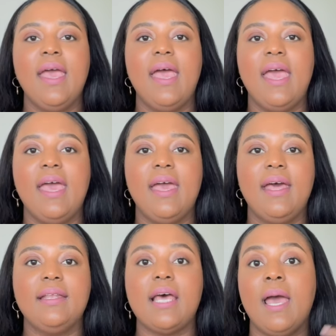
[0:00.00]

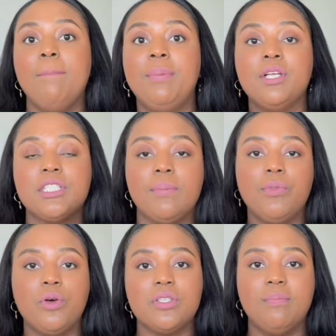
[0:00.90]
And I built
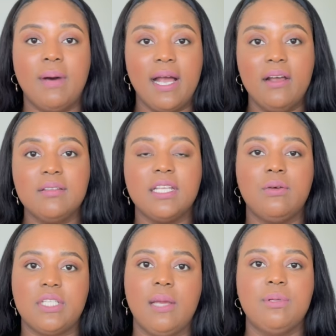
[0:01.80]
up those miles and I
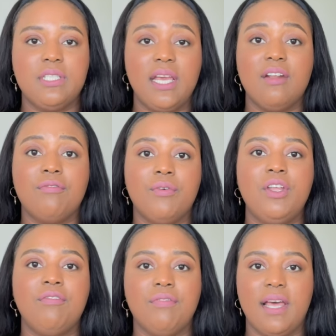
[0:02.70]
was able to get a
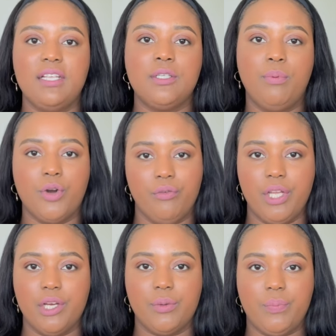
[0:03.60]
free flight to Puerto
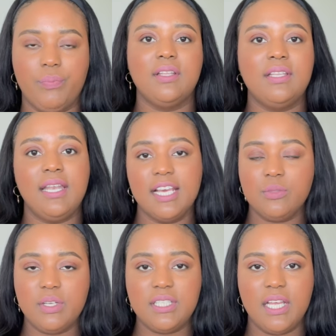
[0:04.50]
Rico. The
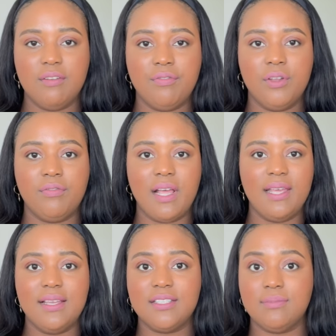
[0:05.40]
next way to get a free
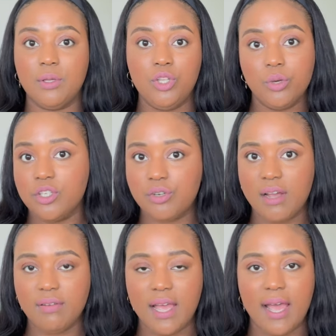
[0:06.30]
flight is you can
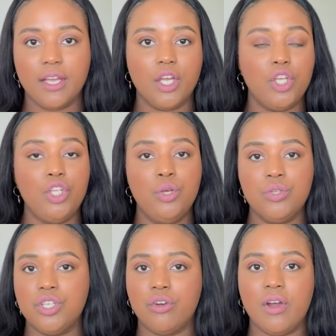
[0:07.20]
travel hack.
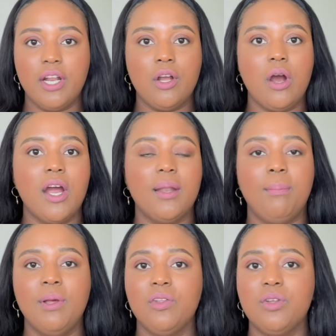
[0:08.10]
Use your credit
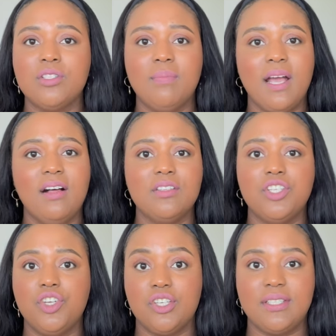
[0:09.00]
card, build those
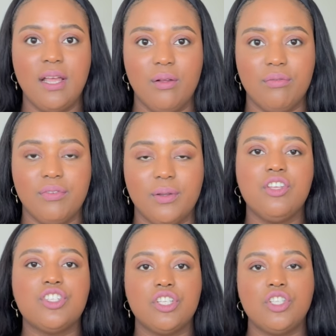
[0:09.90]
miles yourself.
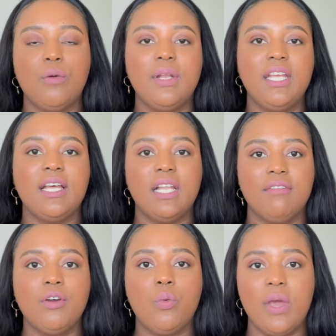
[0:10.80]
There's just so many
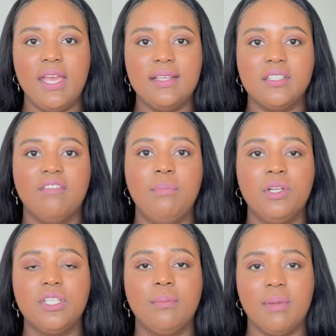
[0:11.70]
clever ways of
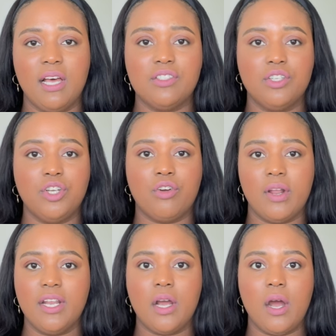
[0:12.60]
building miles on your
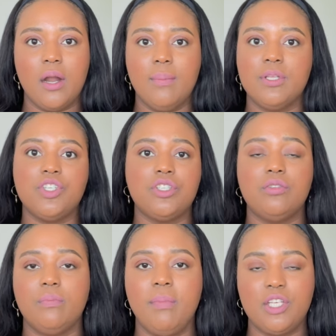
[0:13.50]
credit card, but just
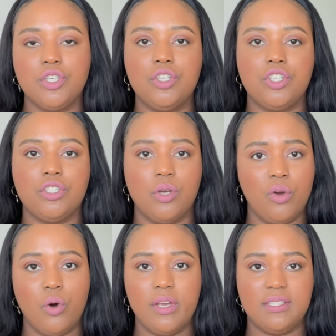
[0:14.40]
make sure you just
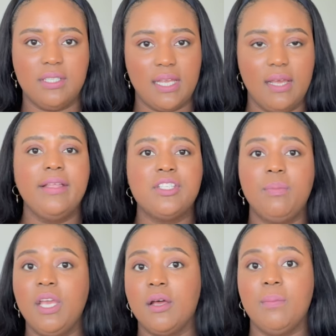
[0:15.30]
don't go into debt. To
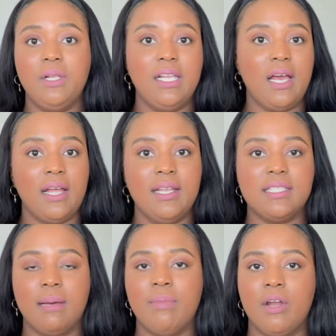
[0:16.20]
be completely honest,
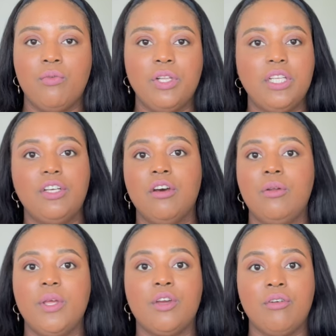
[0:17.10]
I'm not really good
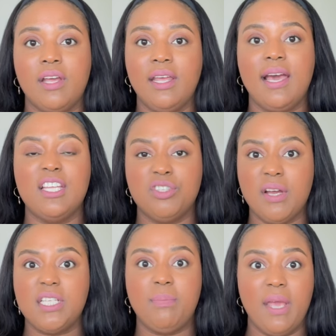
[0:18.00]
with credit. I
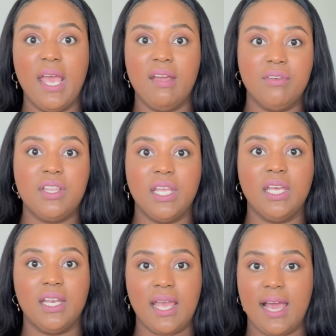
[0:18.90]
try to pay everything
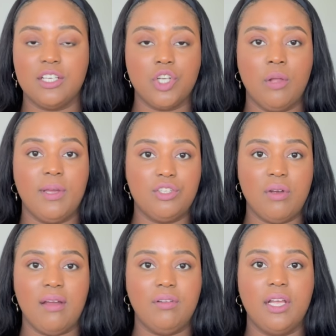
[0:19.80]
in cash. All my
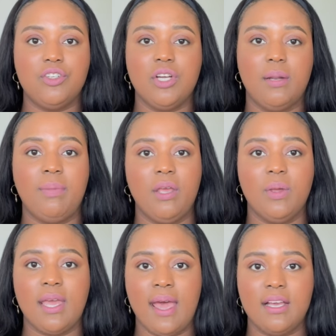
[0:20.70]
travel, I try to pay
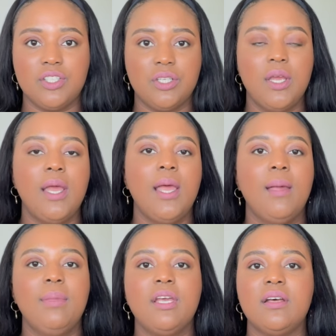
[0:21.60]
with cash
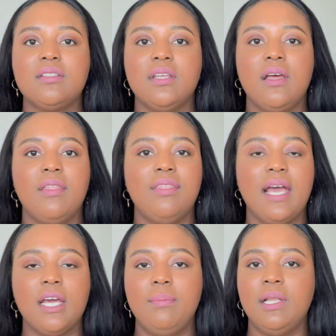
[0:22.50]
because
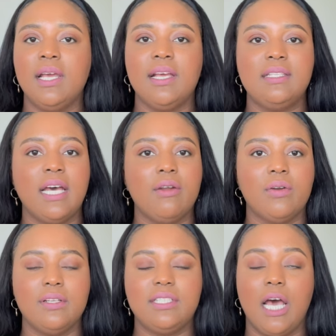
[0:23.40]
that could be like a
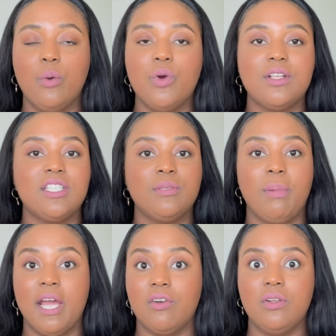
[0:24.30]
downward
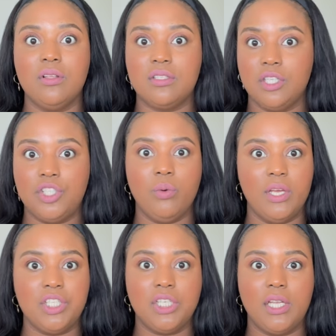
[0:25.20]
spiral
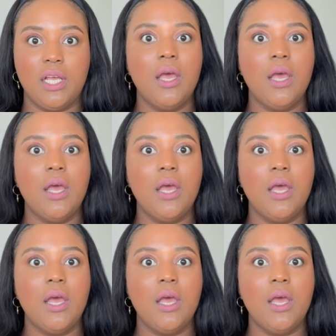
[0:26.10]
situation